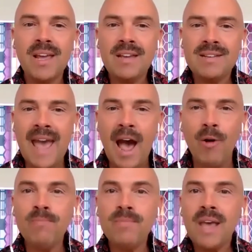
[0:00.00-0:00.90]

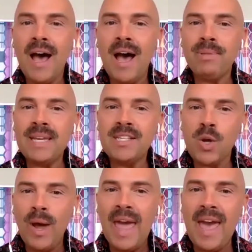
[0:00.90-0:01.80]
Now, please
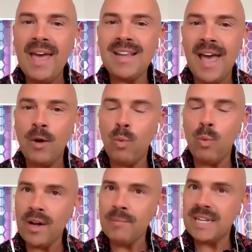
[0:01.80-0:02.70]
go ahead and
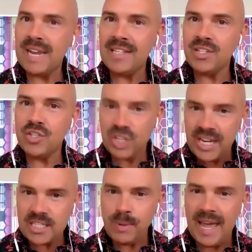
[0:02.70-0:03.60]
welcome today's
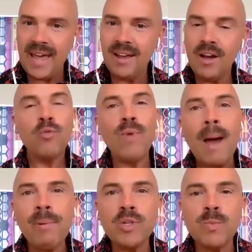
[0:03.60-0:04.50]
GSBA
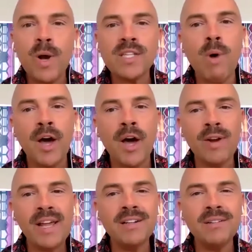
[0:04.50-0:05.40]
Rapid Response
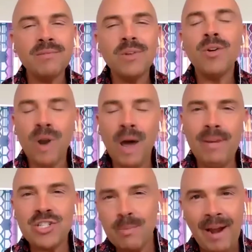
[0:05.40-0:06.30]
moderator,
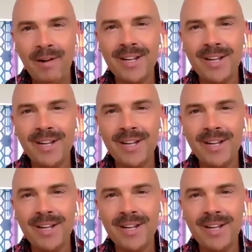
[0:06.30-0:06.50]
Roby Schapira.